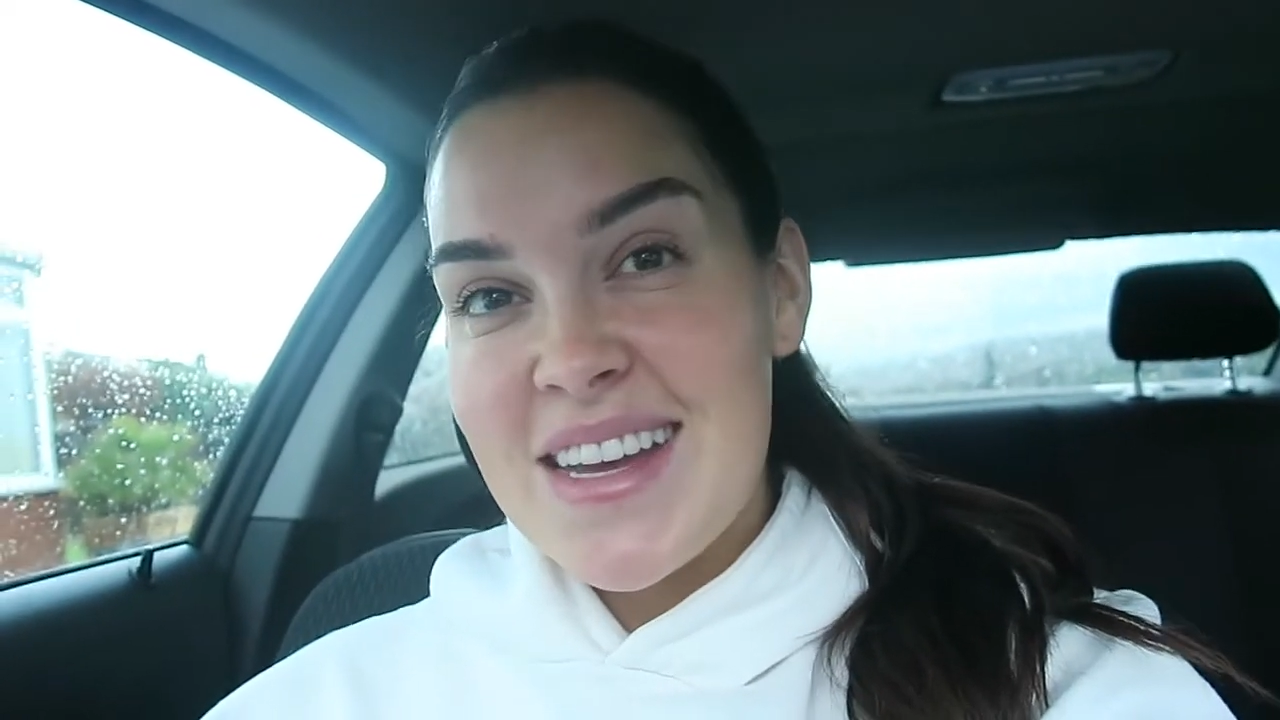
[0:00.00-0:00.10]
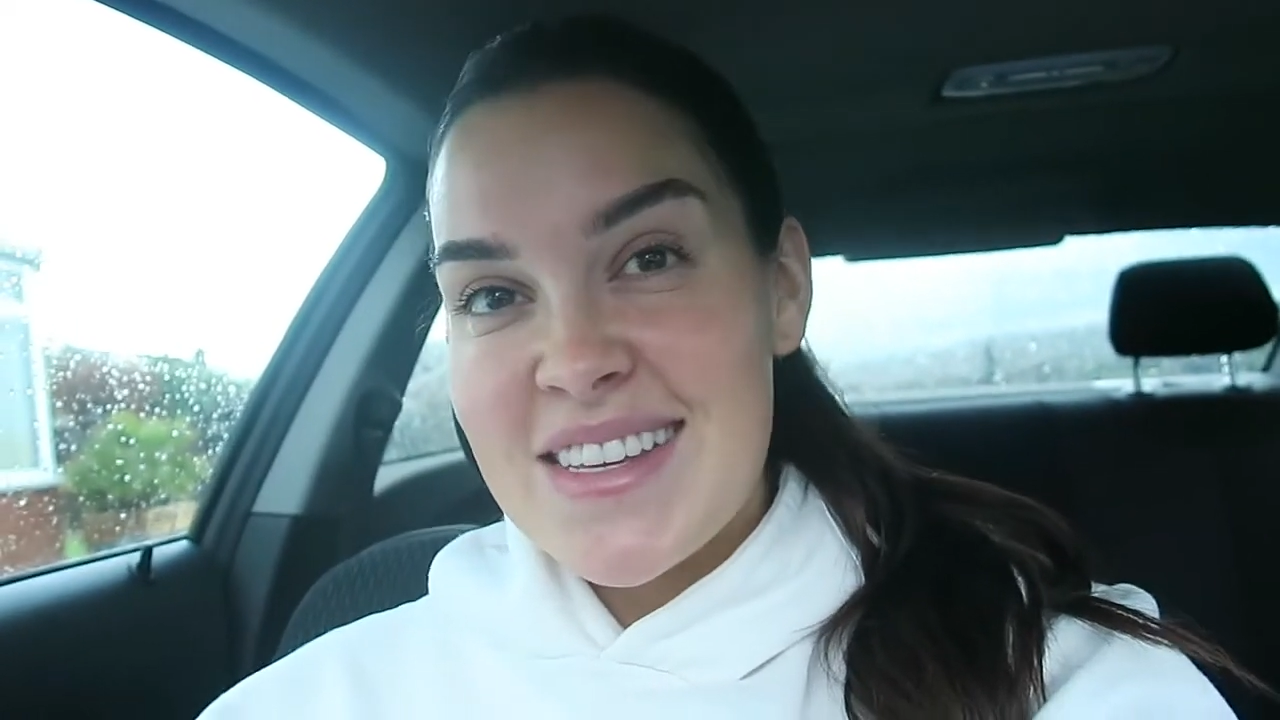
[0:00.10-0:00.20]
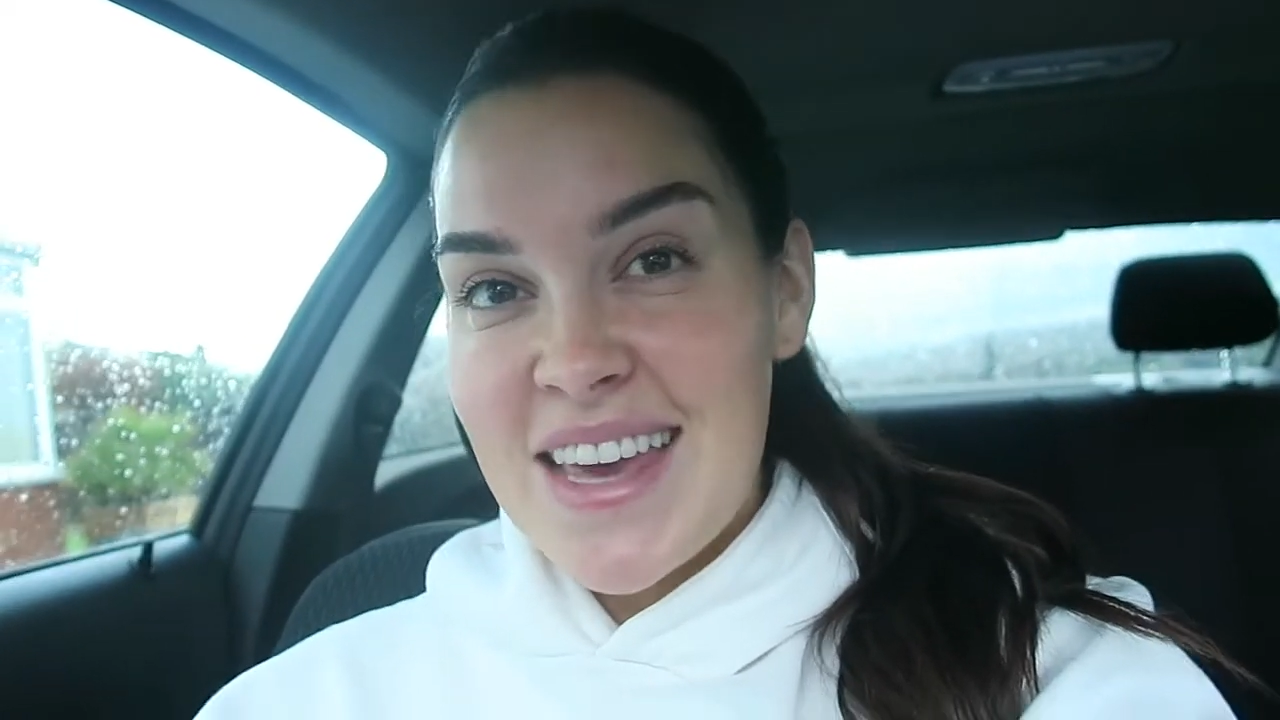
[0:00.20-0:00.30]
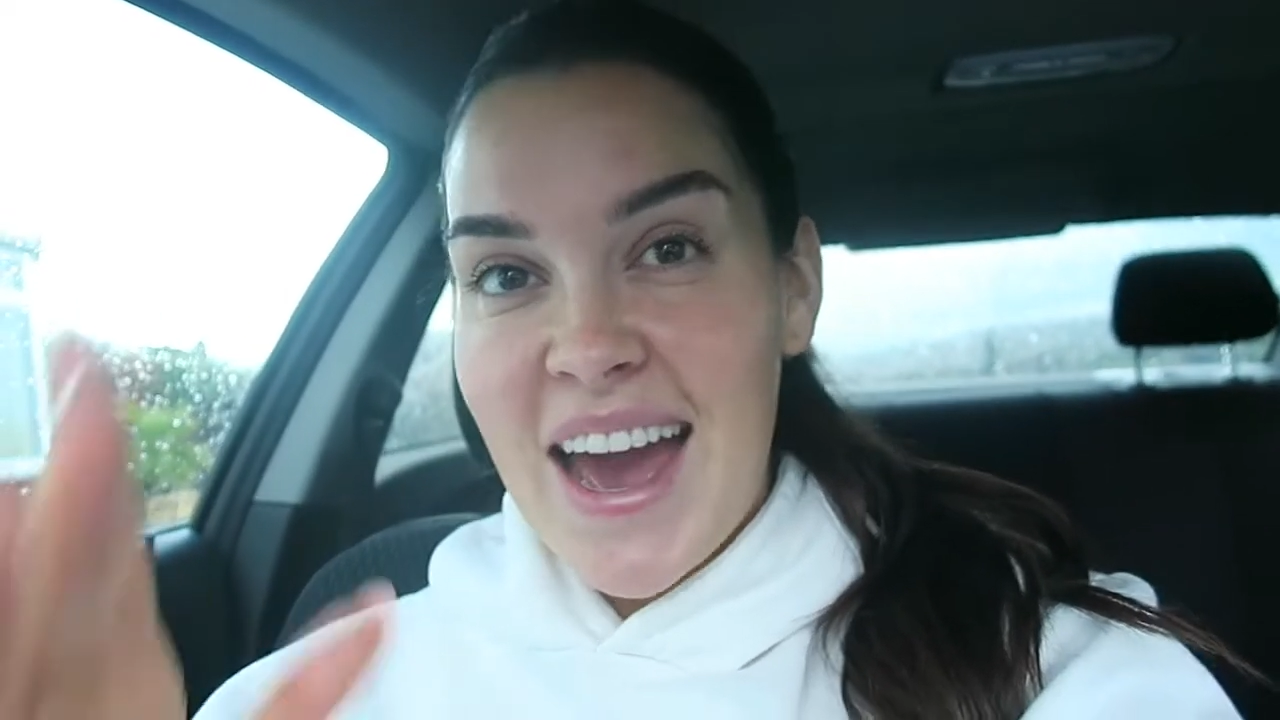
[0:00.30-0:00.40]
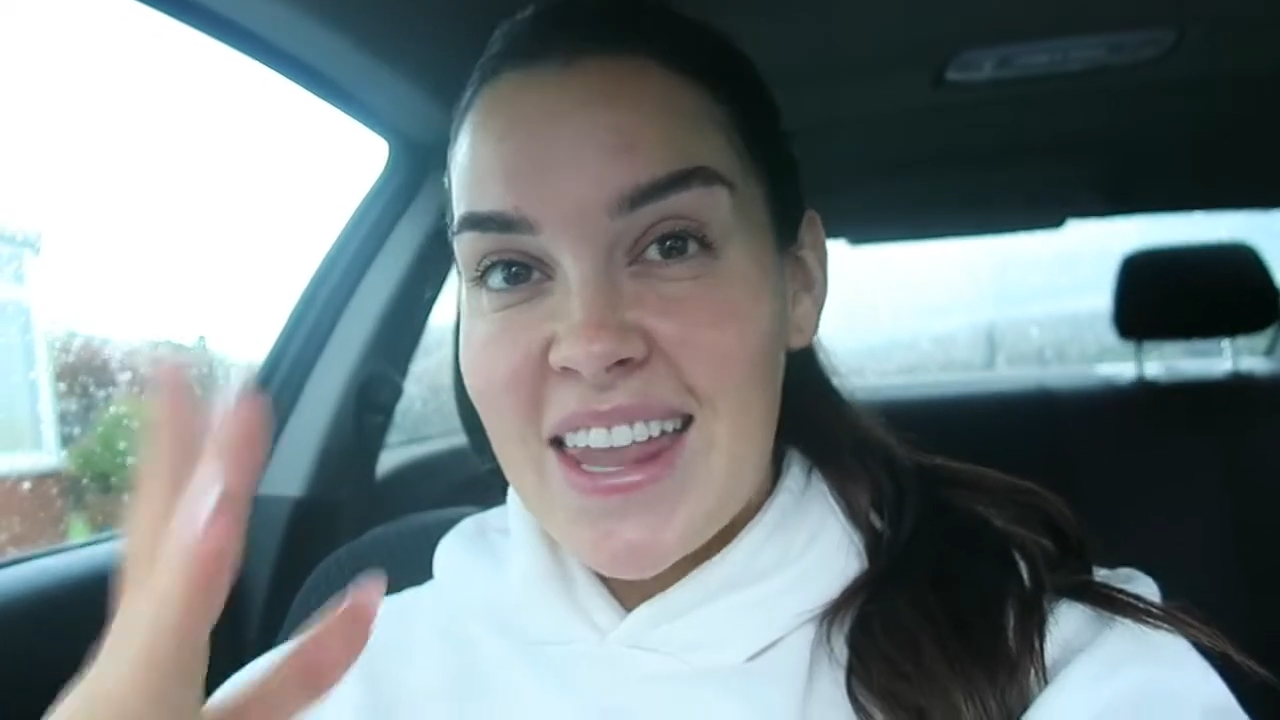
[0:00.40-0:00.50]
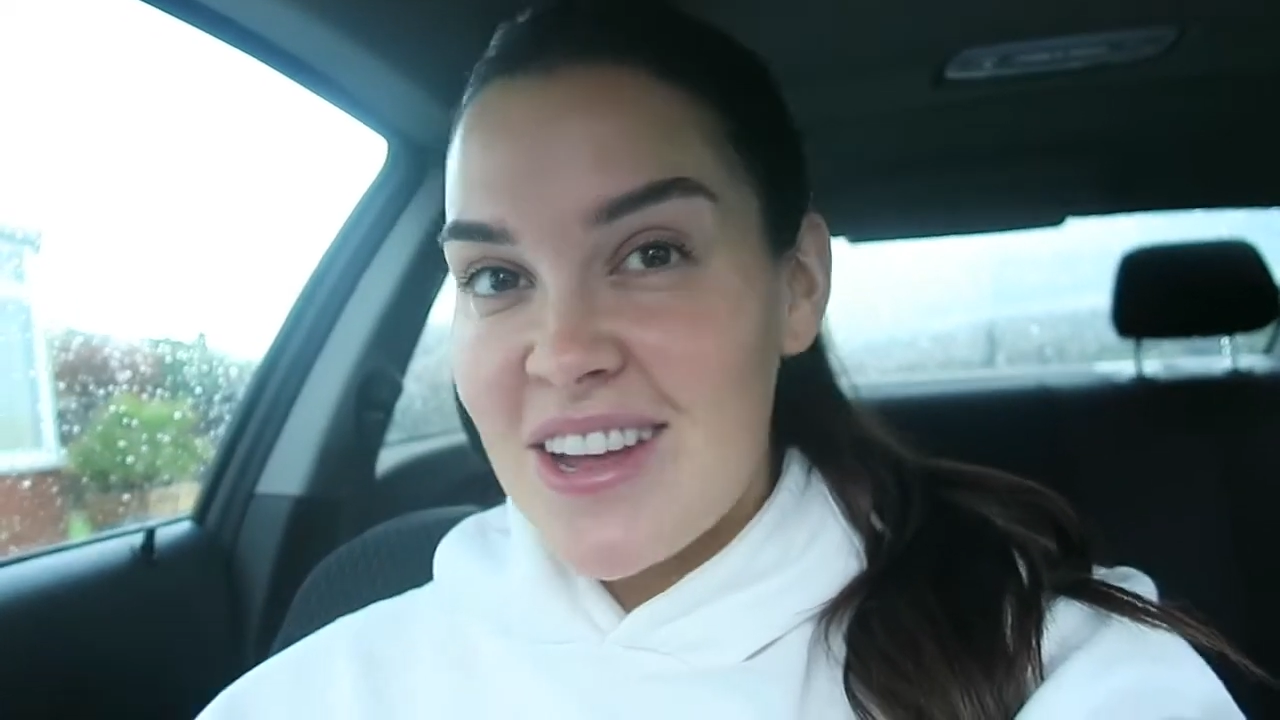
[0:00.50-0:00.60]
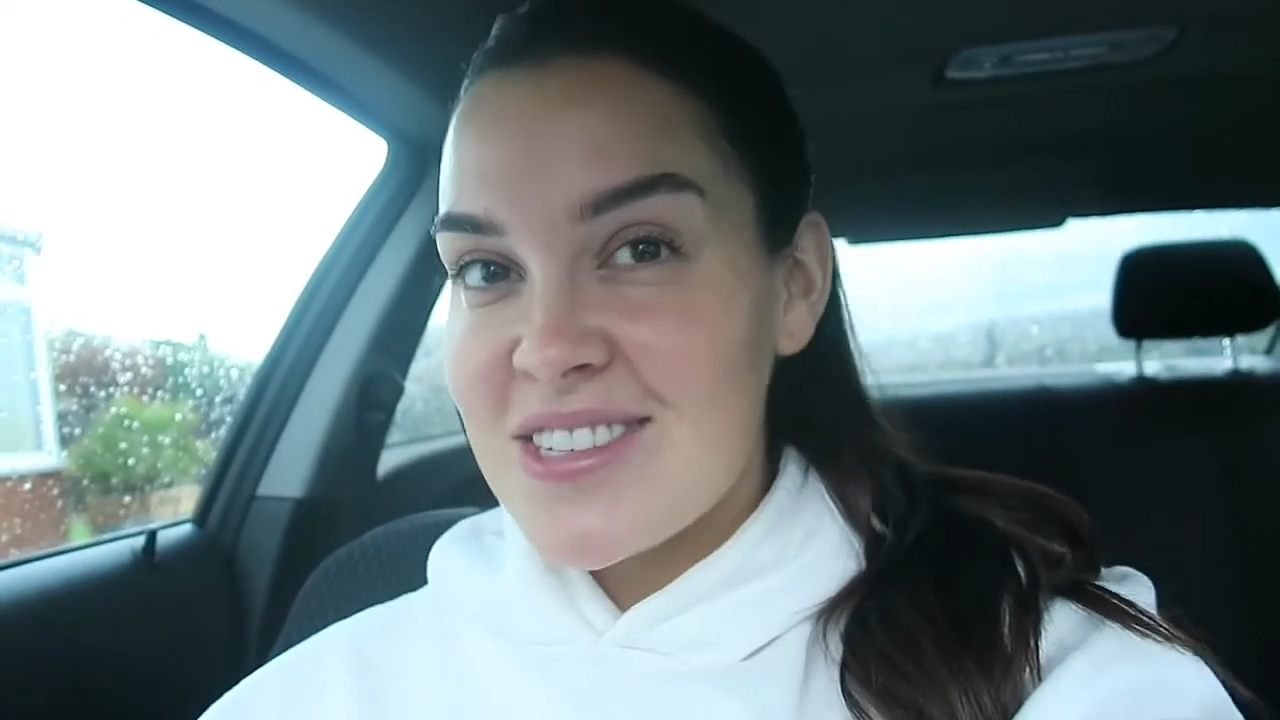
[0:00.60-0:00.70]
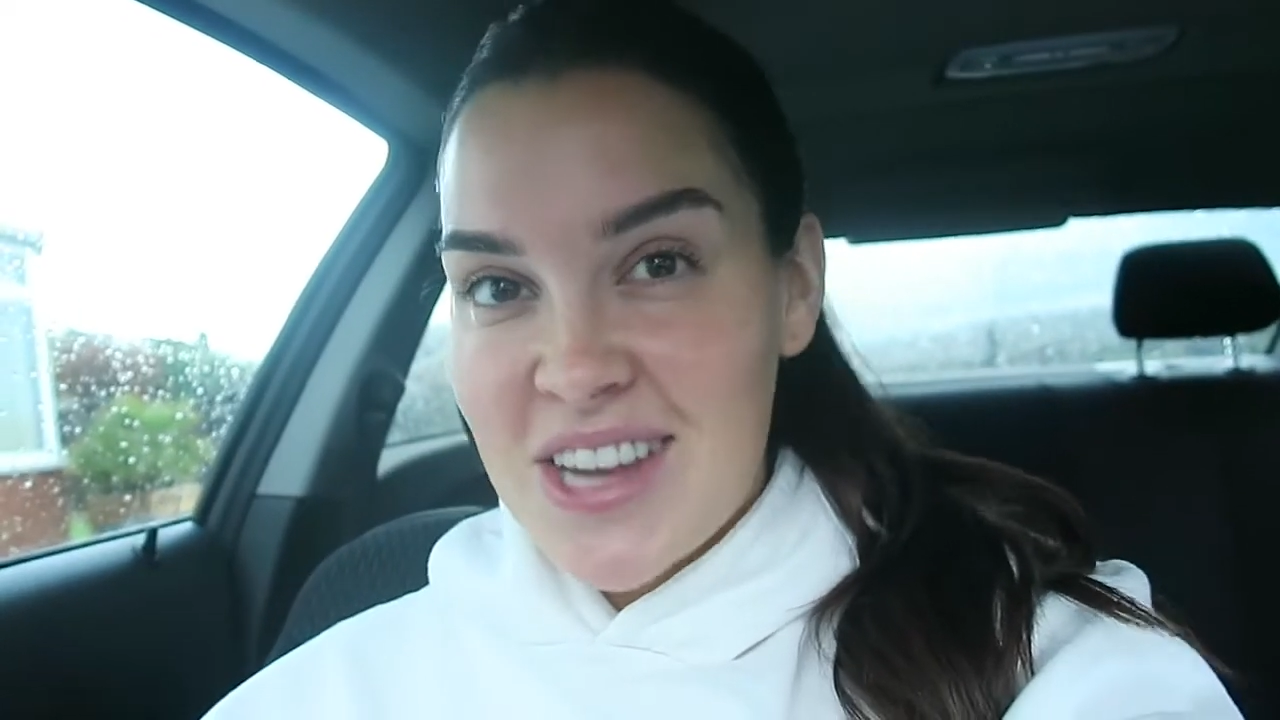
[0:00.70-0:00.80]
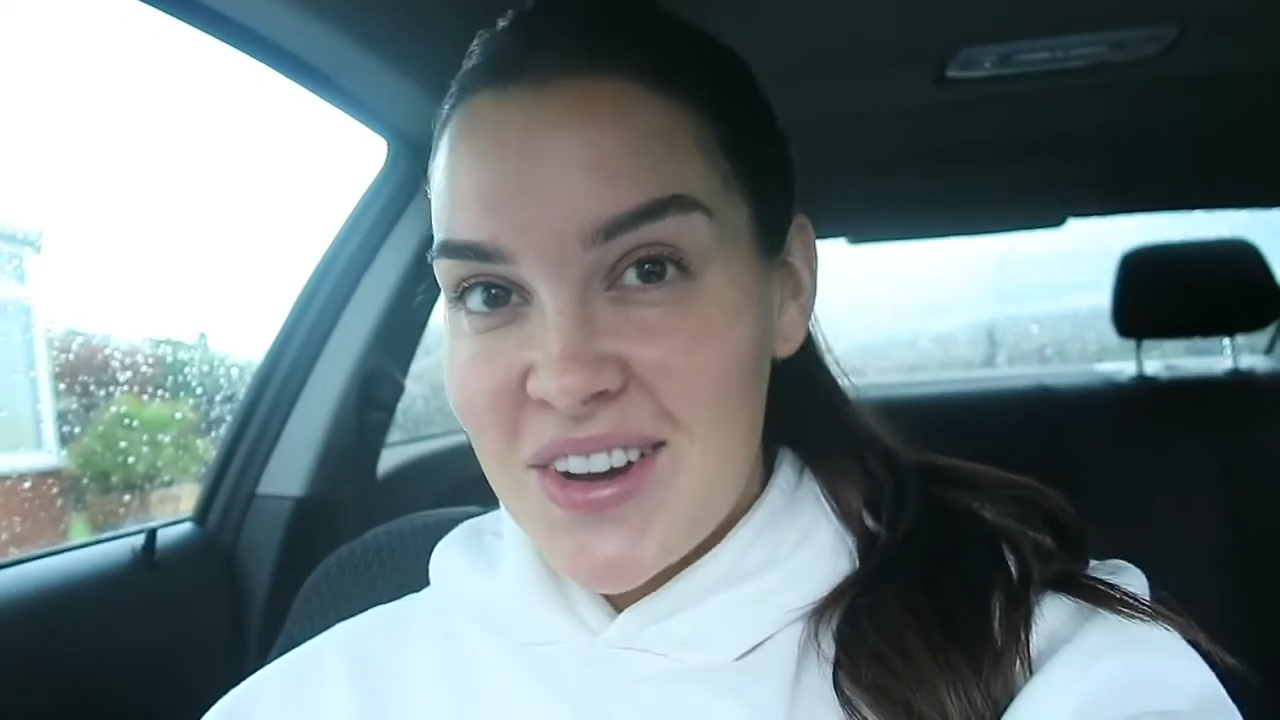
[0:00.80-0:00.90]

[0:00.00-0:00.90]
yeah, lots